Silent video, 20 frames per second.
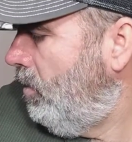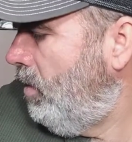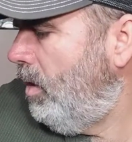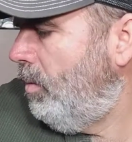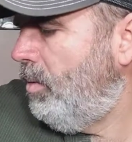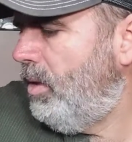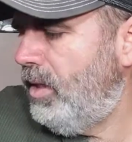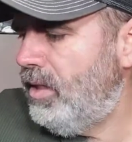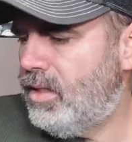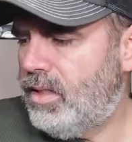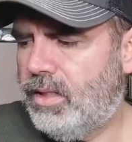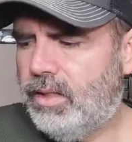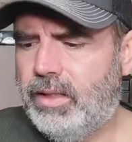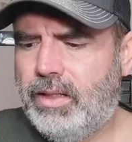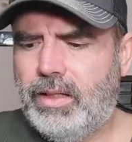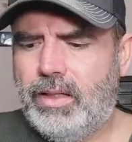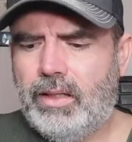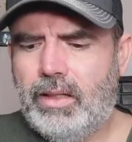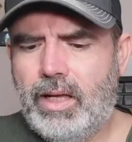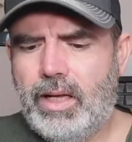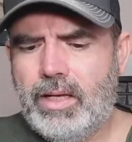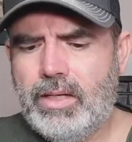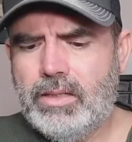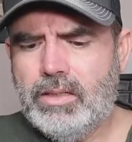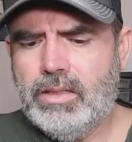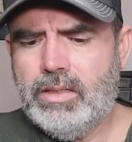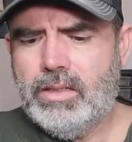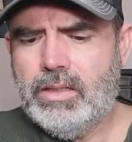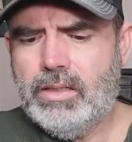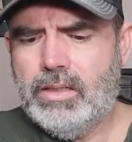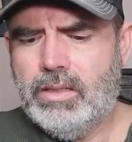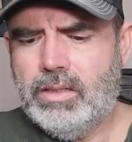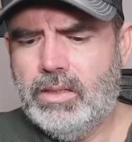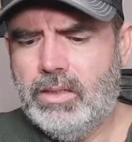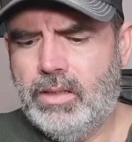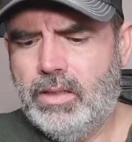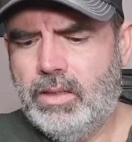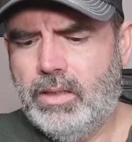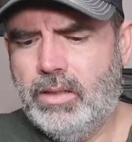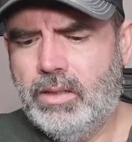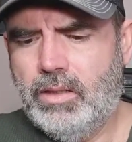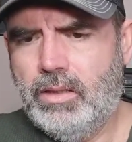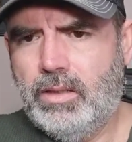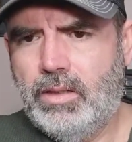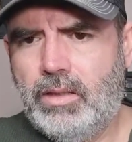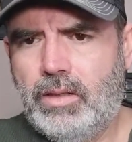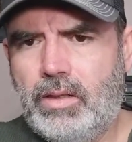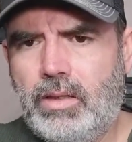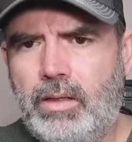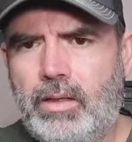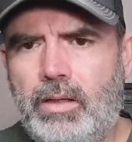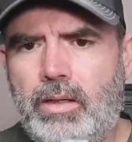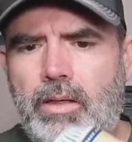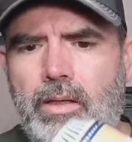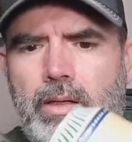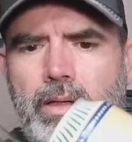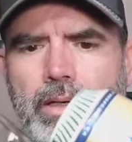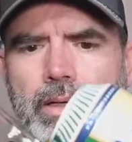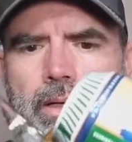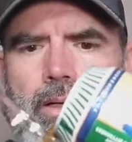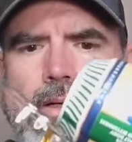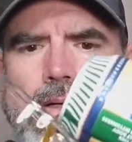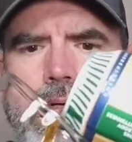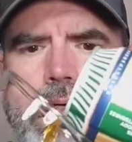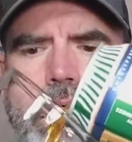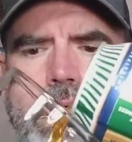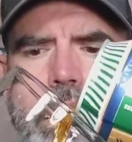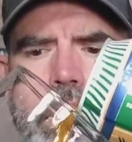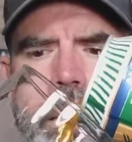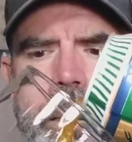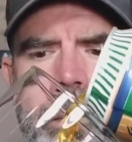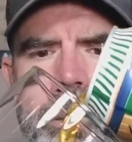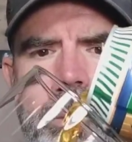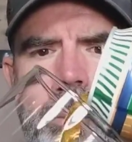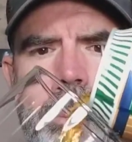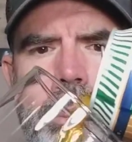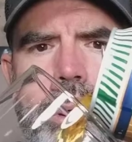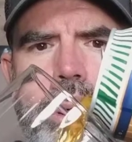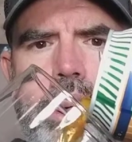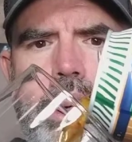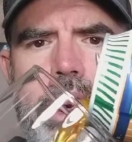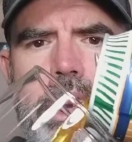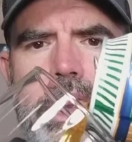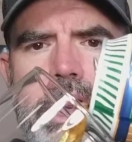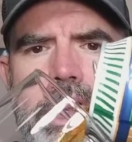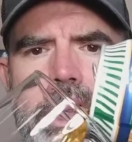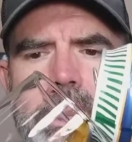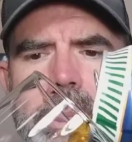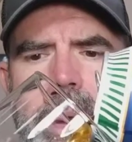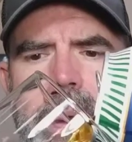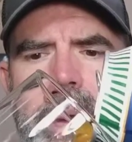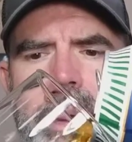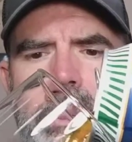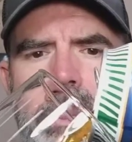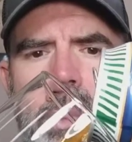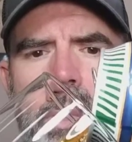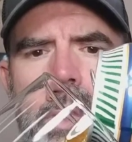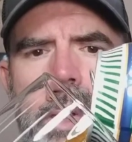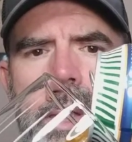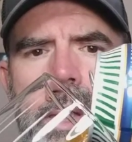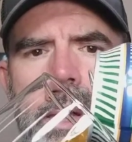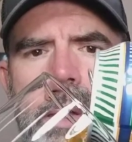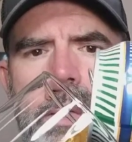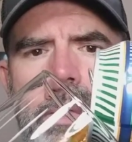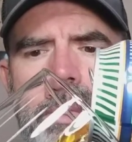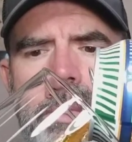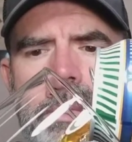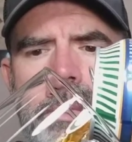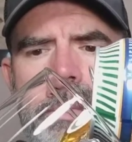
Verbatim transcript: Grab a nice clean glass and let's pour this bad boy out.